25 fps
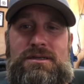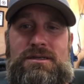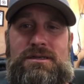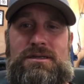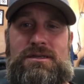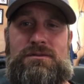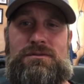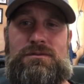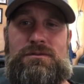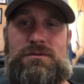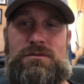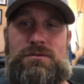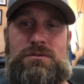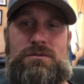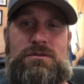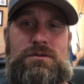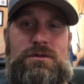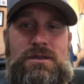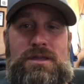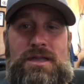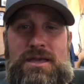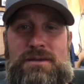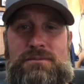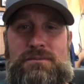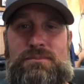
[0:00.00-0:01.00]
If the
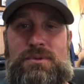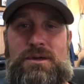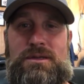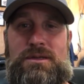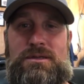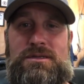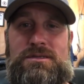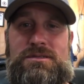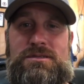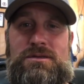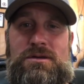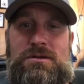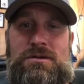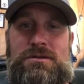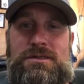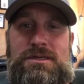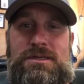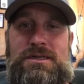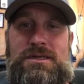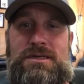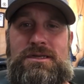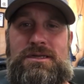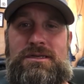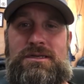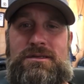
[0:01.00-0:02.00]
like button is hard to
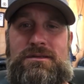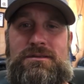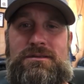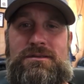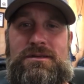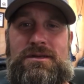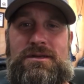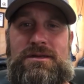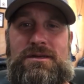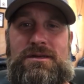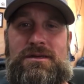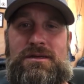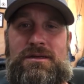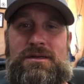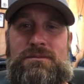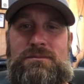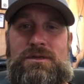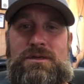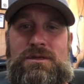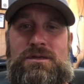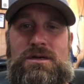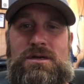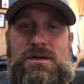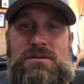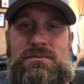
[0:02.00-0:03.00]
hit,
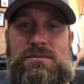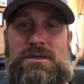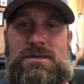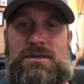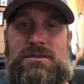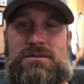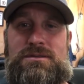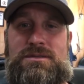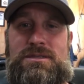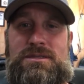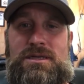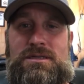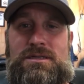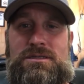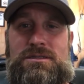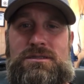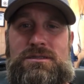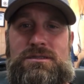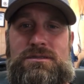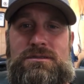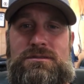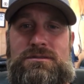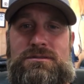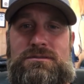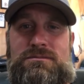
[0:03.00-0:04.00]
your comment
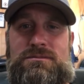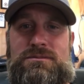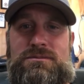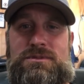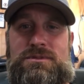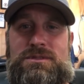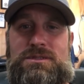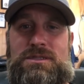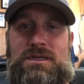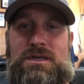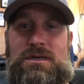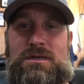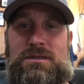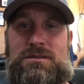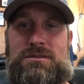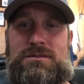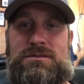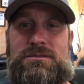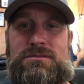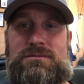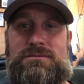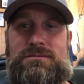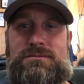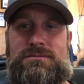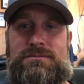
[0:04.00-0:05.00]
section
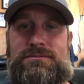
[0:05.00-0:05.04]
sucks.